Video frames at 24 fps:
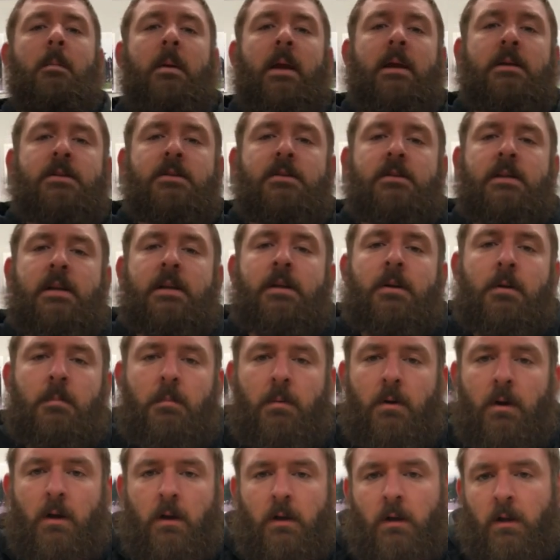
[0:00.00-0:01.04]
pages in your
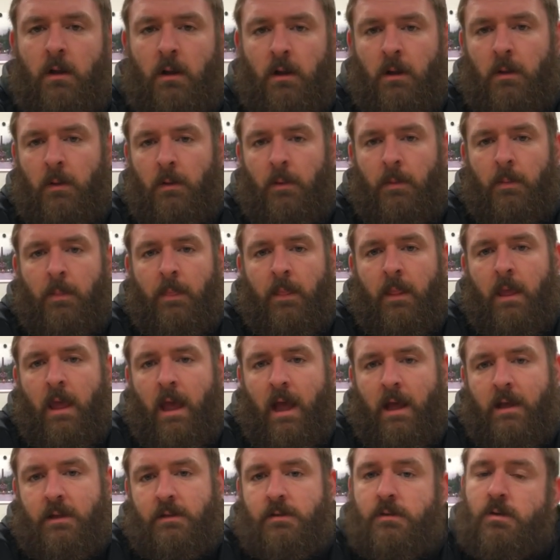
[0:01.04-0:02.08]
book
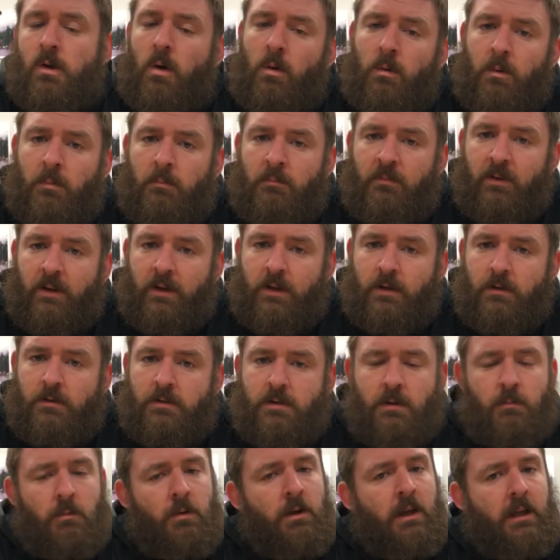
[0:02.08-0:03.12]
has totem figures,
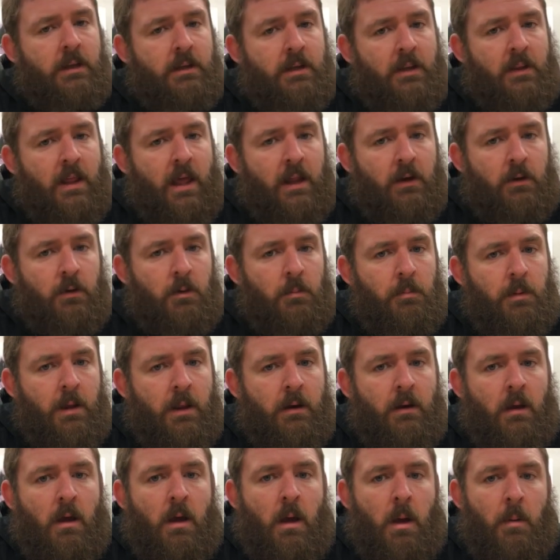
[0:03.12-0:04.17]
and we'll get to that in a little bit.